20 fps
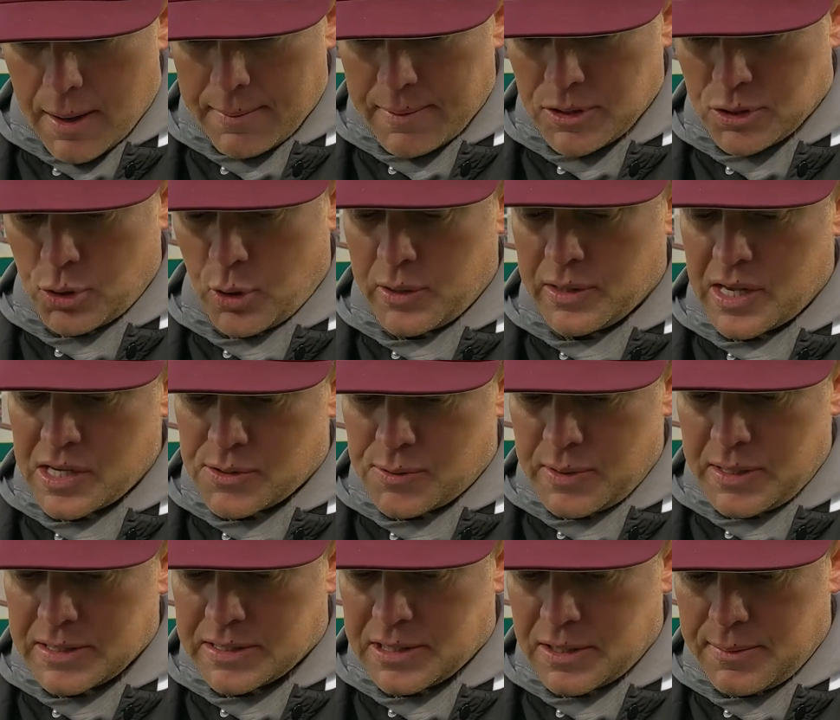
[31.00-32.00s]
enjoy this
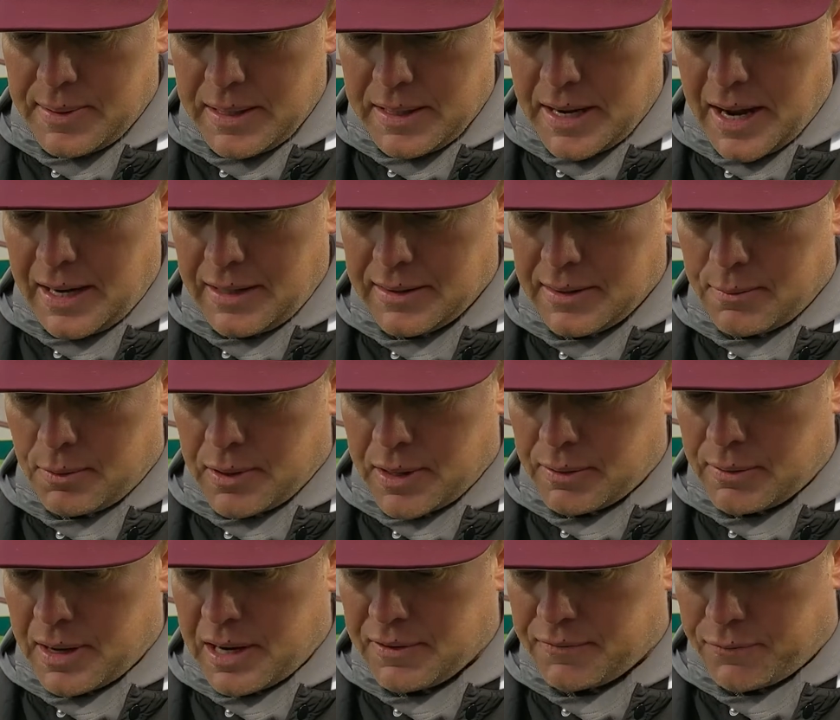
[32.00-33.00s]
one until midnight, and then we'll
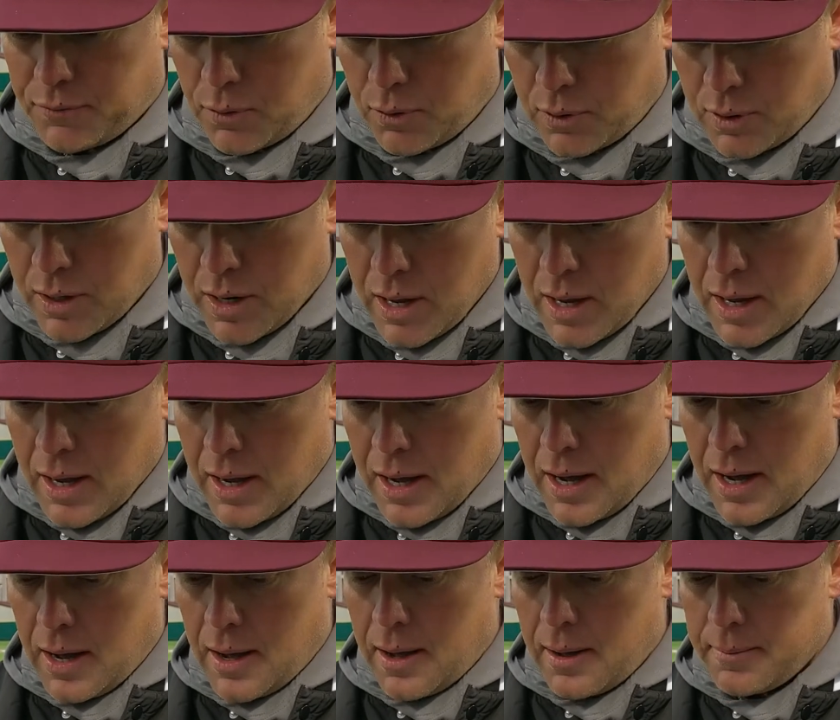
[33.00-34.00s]
get ready for
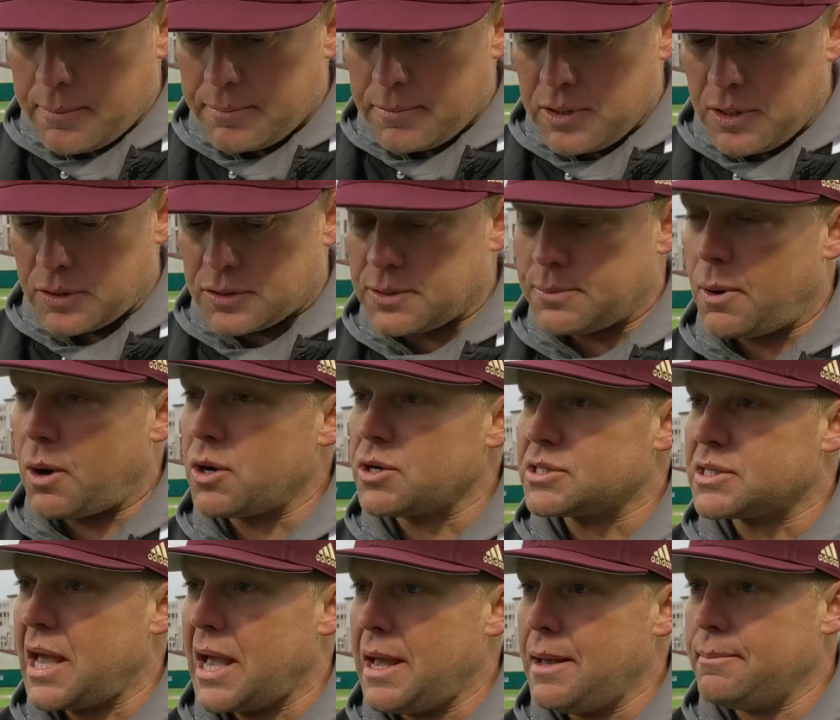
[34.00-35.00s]
you know,
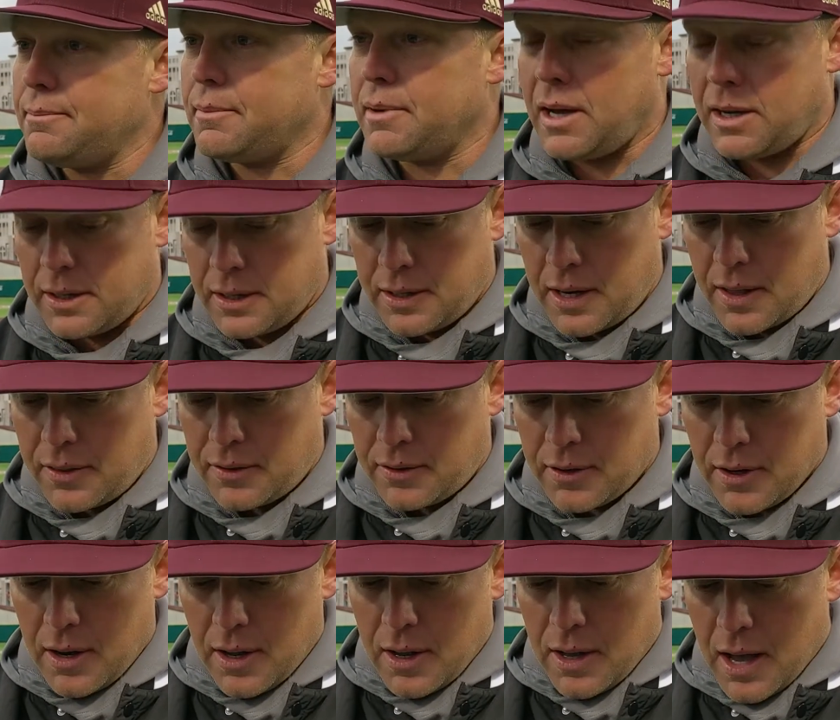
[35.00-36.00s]
tomorrow's game on
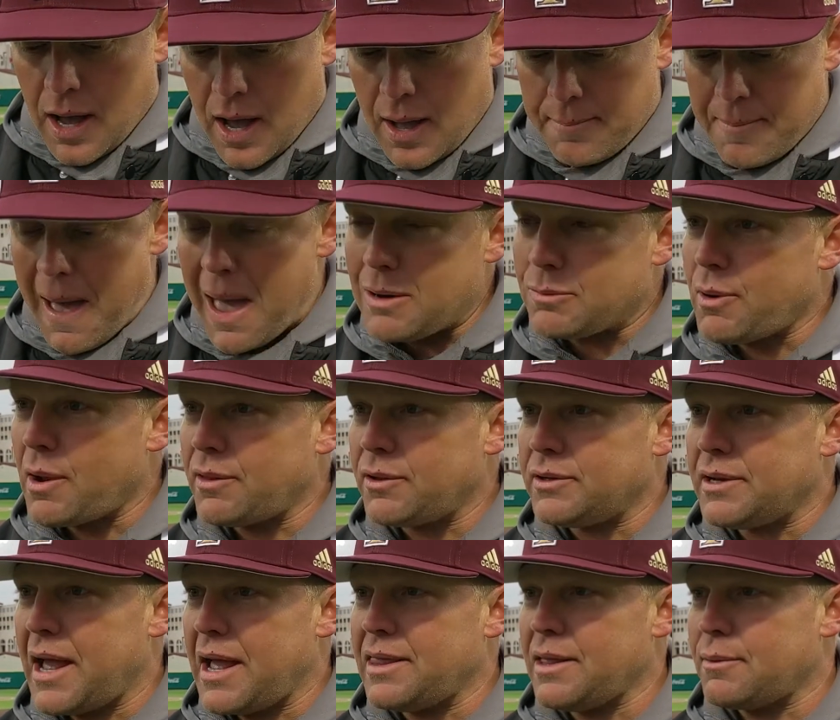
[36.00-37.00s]
another bad
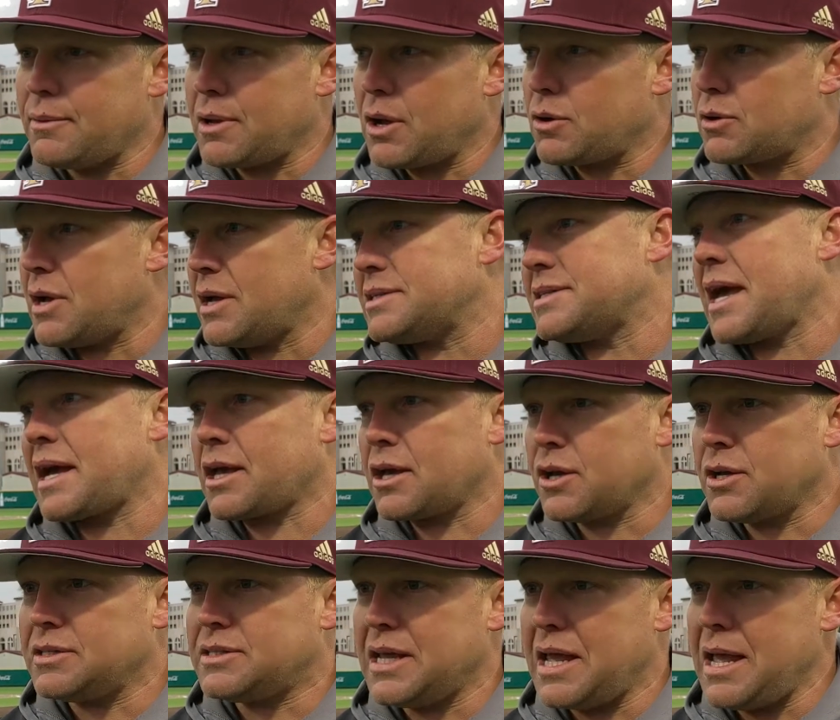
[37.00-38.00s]
weather day that we go attack a
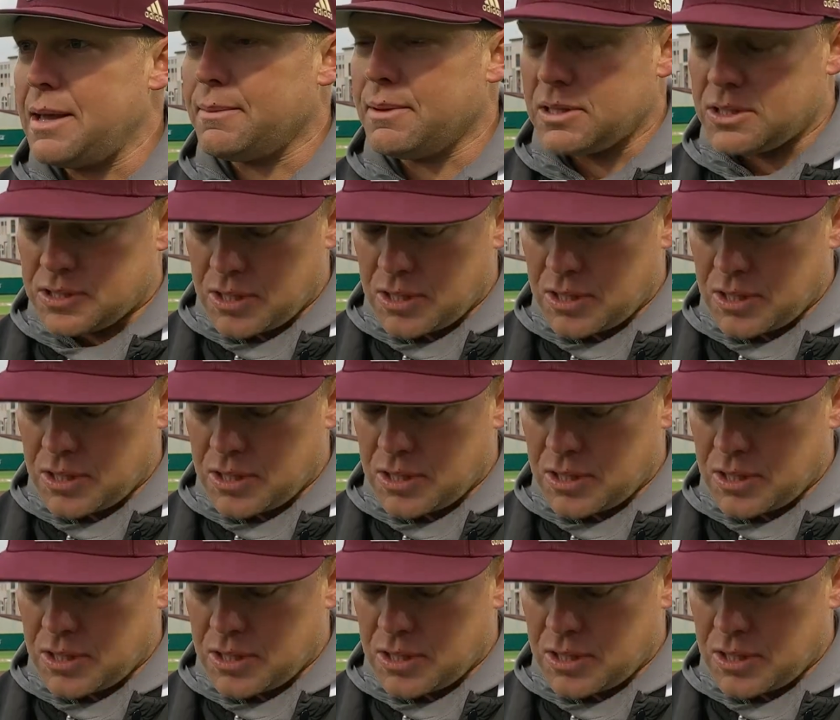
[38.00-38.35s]
good team. And